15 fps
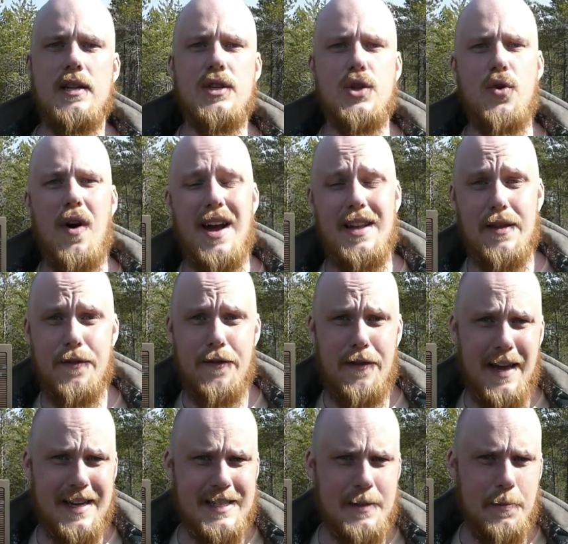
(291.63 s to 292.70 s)
try the
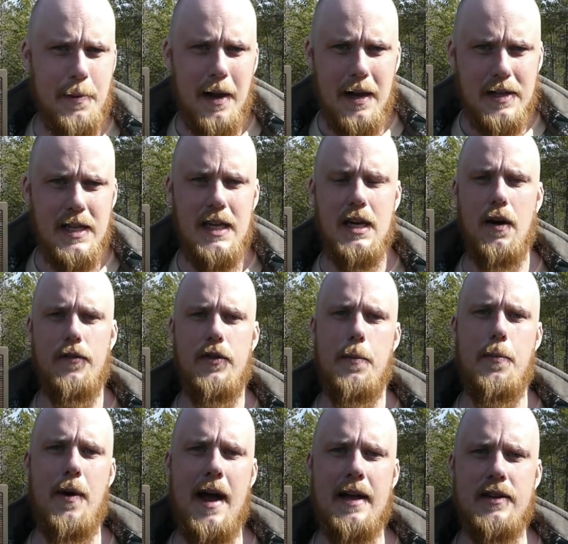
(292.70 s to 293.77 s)
flexibility of the
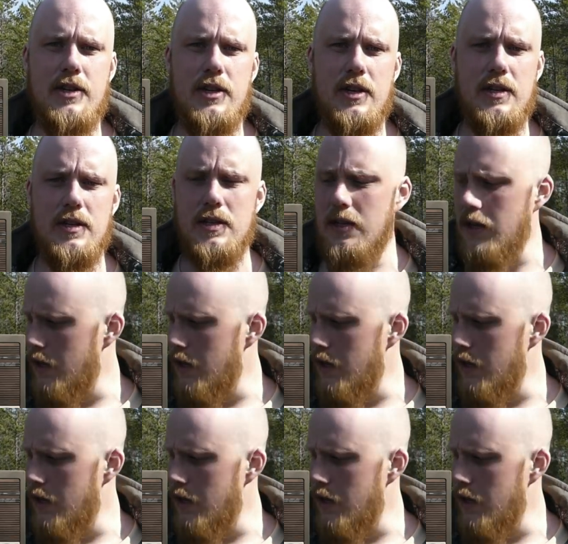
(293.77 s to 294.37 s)
branches,